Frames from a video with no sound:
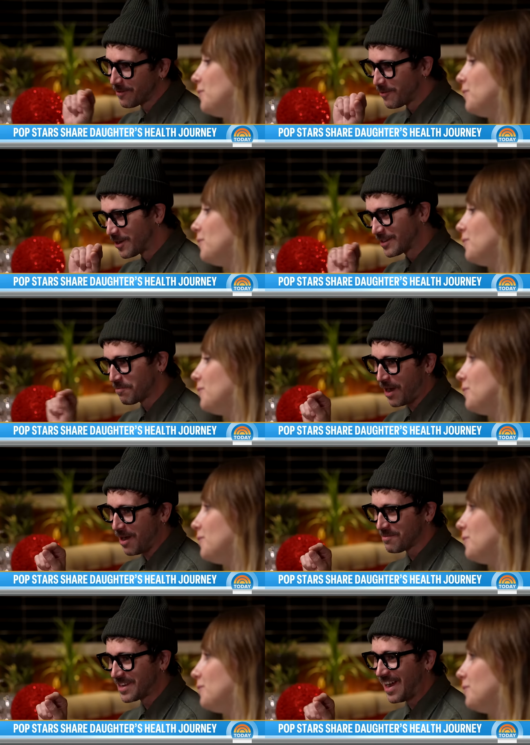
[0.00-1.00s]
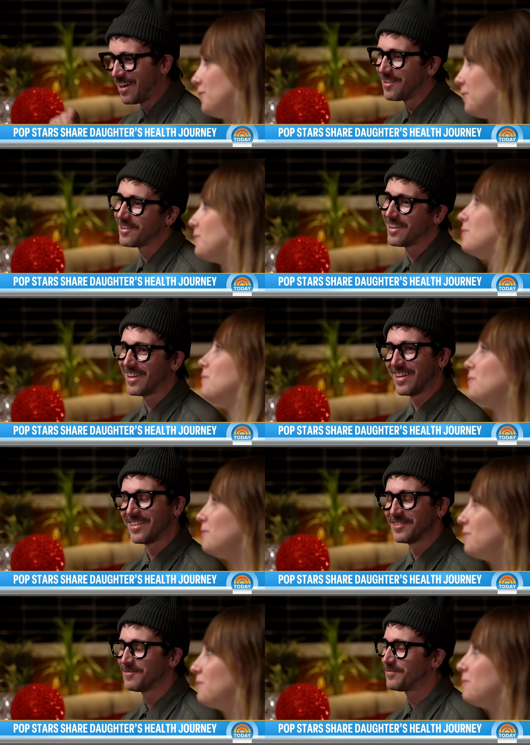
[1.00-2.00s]
Speaker 1: little voice, pops out, mm-hmm.
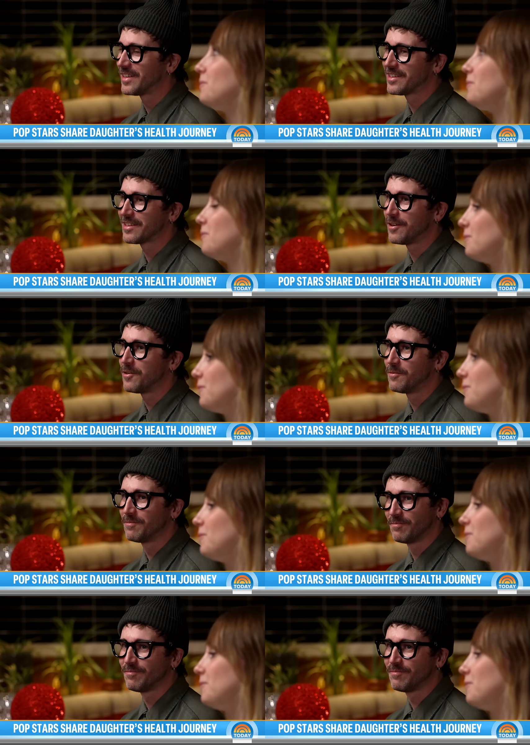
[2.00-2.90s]
and it's so